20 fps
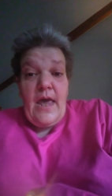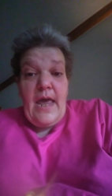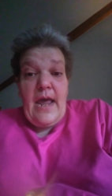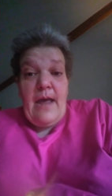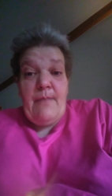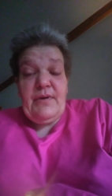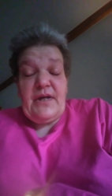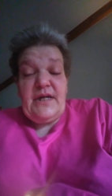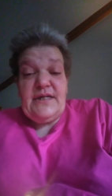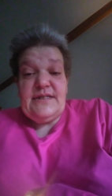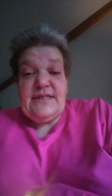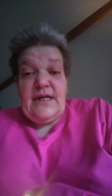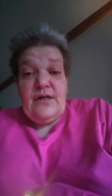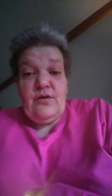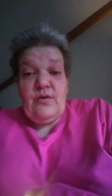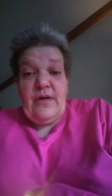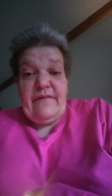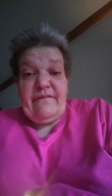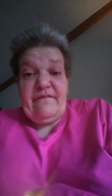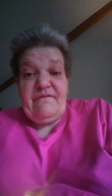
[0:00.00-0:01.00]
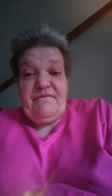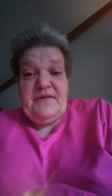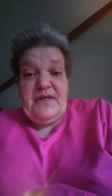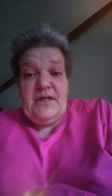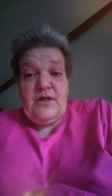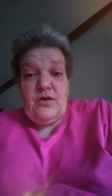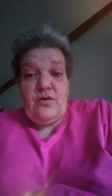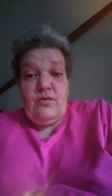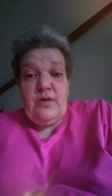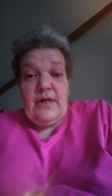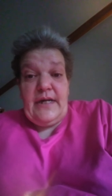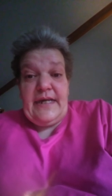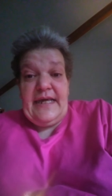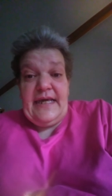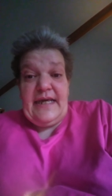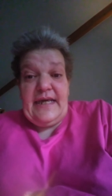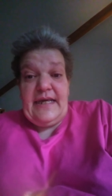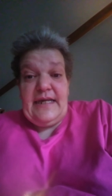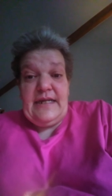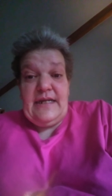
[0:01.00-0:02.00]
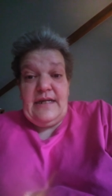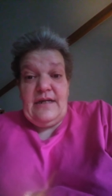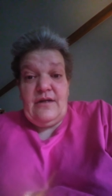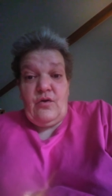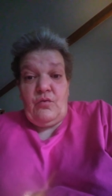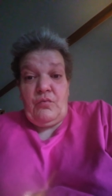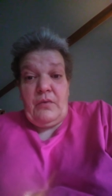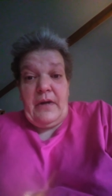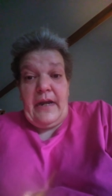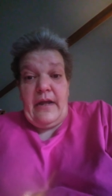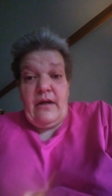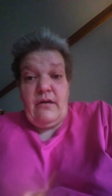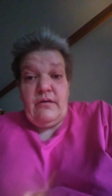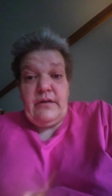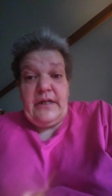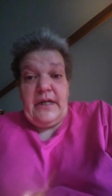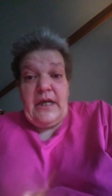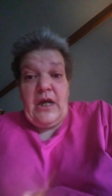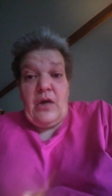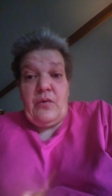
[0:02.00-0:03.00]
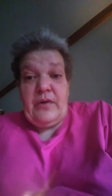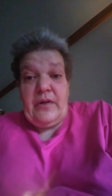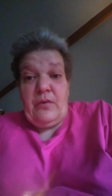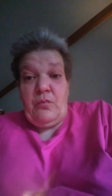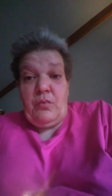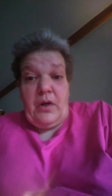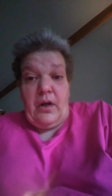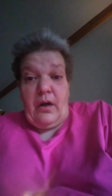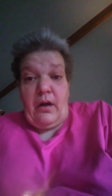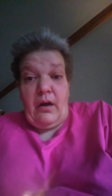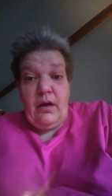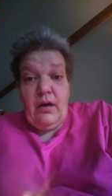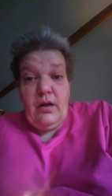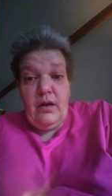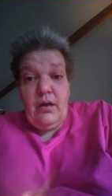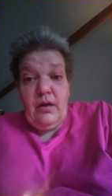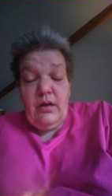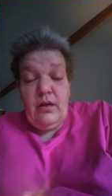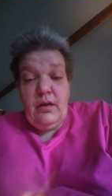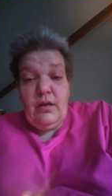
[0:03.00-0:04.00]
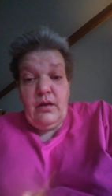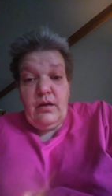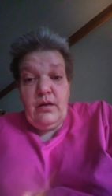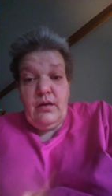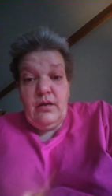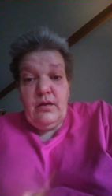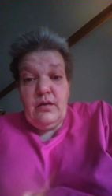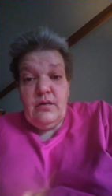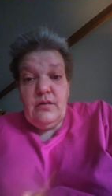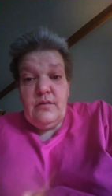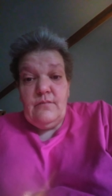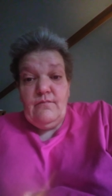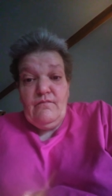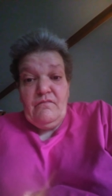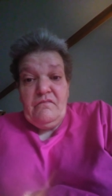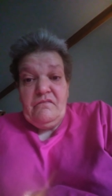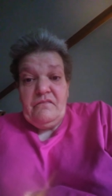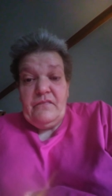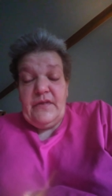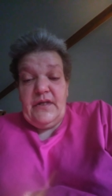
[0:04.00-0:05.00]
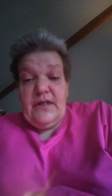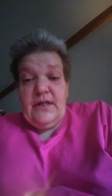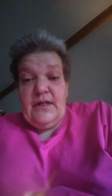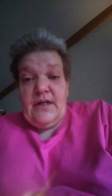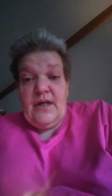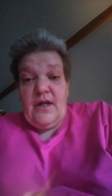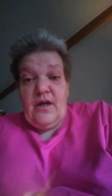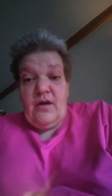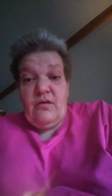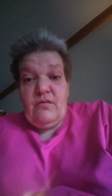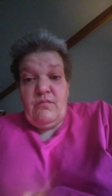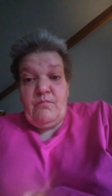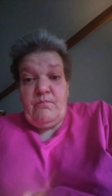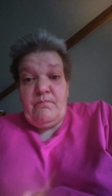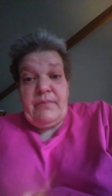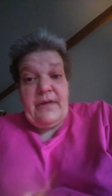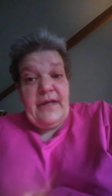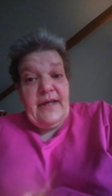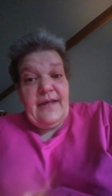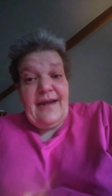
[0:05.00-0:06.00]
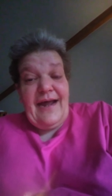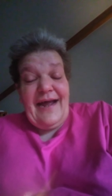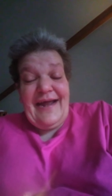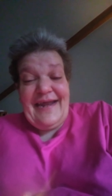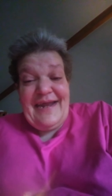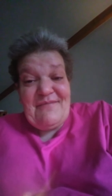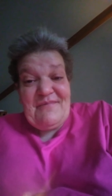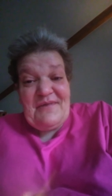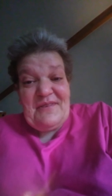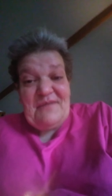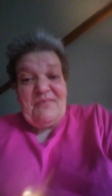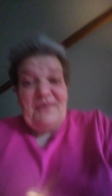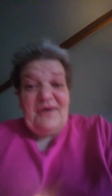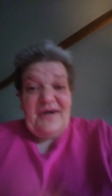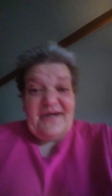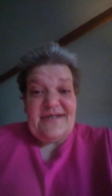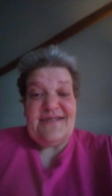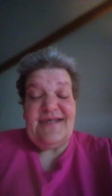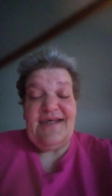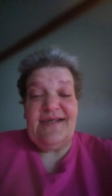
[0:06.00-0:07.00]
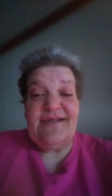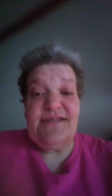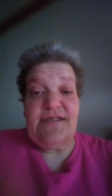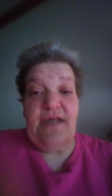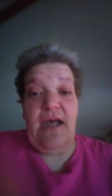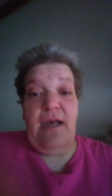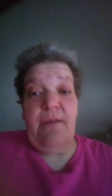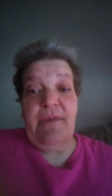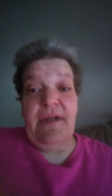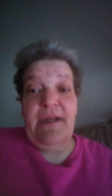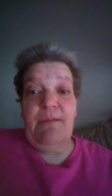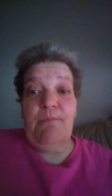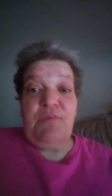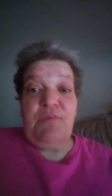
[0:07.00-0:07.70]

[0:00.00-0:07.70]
And because I don't have a vehicle, I can't get in, around and go anywhere you know. But I am in the process. I mean,